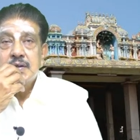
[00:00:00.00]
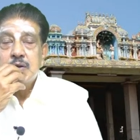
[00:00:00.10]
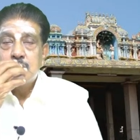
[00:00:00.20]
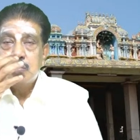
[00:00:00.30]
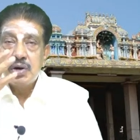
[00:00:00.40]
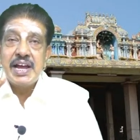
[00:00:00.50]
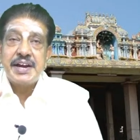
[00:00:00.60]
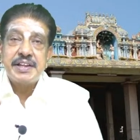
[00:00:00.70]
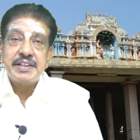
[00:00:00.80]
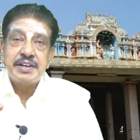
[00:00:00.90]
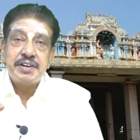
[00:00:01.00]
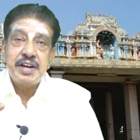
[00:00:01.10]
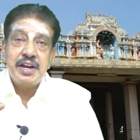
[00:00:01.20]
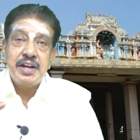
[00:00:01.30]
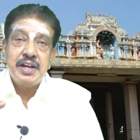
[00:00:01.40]
Only under the
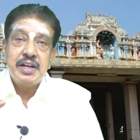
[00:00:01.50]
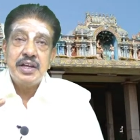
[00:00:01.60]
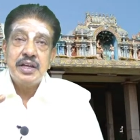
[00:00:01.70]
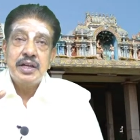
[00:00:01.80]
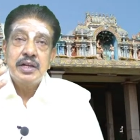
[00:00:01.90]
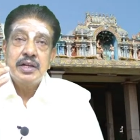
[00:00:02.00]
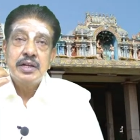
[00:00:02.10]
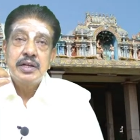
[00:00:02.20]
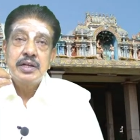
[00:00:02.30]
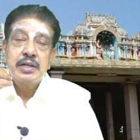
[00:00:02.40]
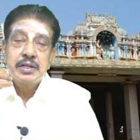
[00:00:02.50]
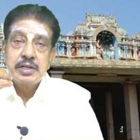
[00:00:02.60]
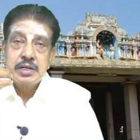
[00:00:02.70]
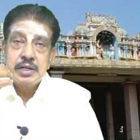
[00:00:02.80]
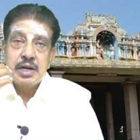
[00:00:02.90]
tree,
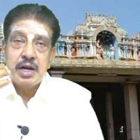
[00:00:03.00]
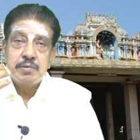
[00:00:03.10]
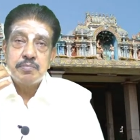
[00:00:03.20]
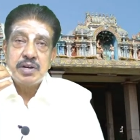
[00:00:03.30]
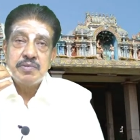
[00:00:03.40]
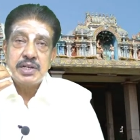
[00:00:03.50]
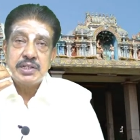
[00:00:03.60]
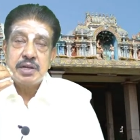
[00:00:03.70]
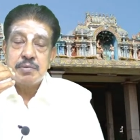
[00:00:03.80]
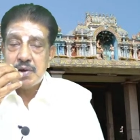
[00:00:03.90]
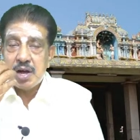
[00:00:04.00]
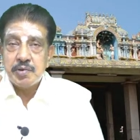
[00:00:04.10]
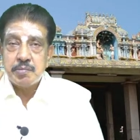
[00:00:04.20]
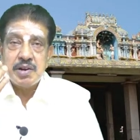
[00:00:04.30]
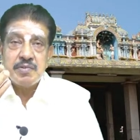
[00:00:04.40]
Lord our
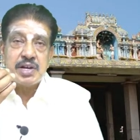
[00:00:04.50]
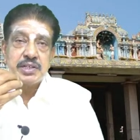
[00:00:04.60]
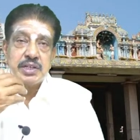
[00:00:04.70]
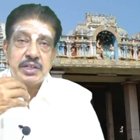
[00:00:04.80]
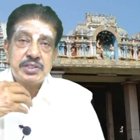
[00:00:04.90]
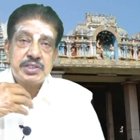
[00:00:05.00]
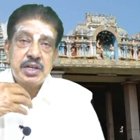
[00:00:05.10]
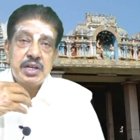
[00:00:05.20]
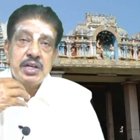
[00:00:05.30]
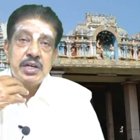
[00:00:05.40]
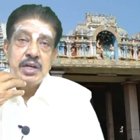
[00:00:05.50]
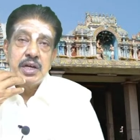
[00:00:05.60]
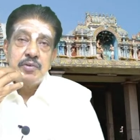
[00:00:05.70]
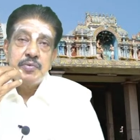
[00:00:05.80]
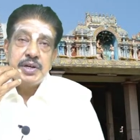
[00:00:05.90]
Manivasakars
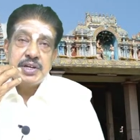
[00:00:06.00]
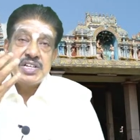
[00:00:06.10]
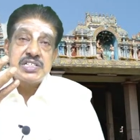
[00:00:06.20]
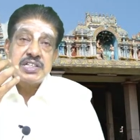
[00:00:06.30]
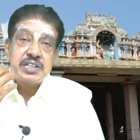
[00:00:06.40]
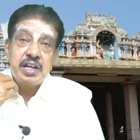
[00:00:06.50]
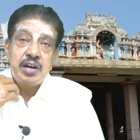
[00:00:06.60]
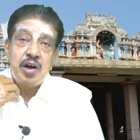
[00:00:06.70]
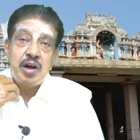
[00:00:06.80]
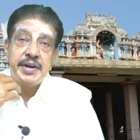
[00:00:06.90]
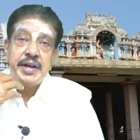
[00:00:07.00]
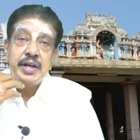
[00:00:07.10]
witnessed the Lord,